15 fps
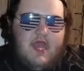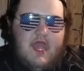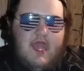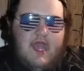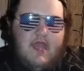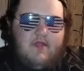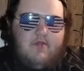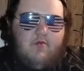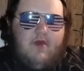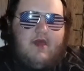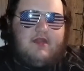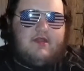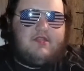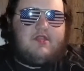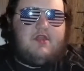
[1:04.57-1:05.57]
and
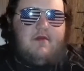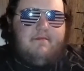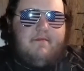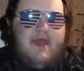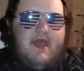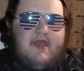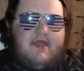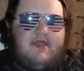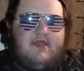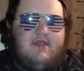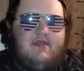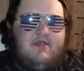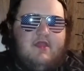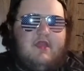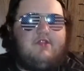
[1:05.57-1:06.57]
wanted to come back
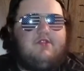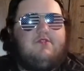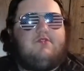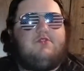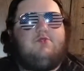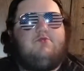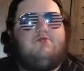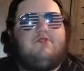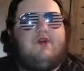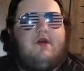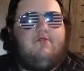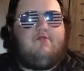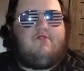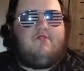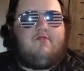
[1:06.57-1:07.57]
into the
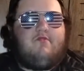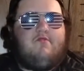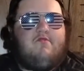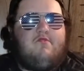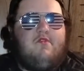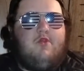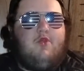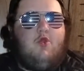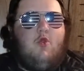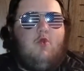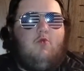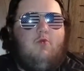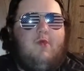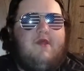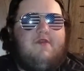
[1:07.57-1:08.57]
2000s
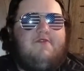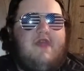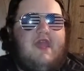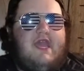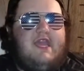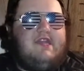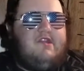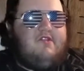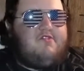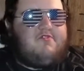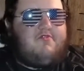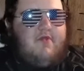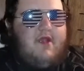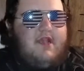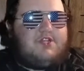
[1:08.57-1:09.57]
with 80s
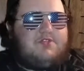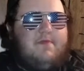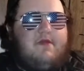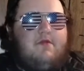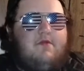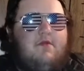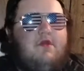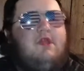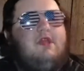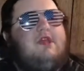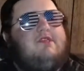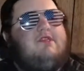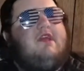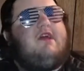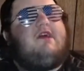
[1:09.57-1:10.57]
thrash metal.
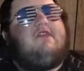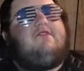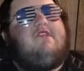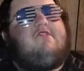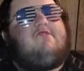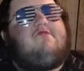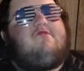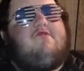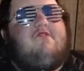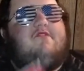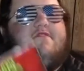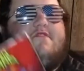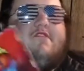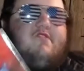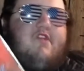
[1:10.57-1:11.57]
This
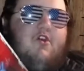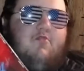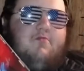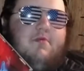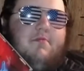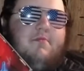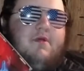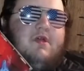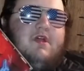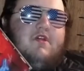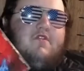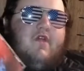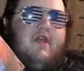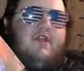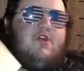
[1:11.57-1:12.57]
album
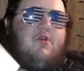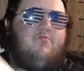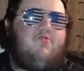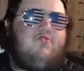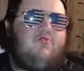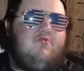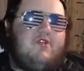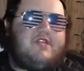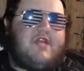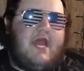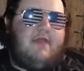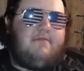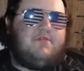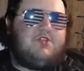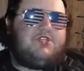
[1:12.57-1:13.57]
like comes through a
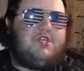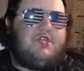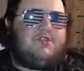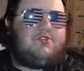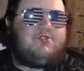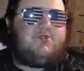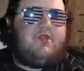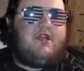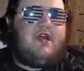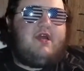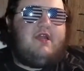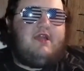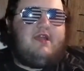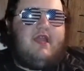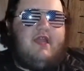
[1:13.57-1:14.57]
time machine straight
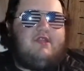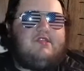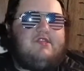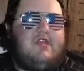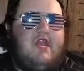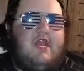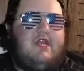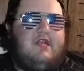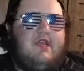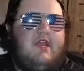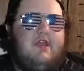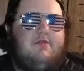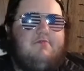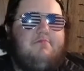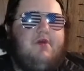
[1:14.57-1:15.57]
out in
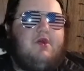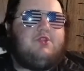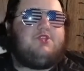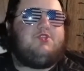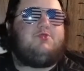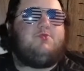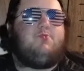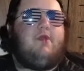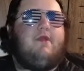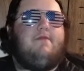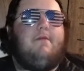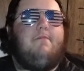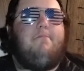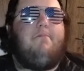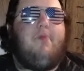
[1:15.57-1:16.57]
1988 and punches you right in
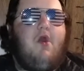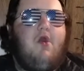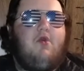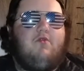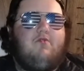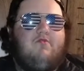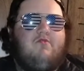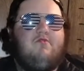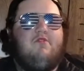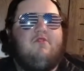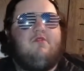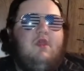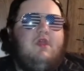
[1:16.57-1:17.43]
the balls.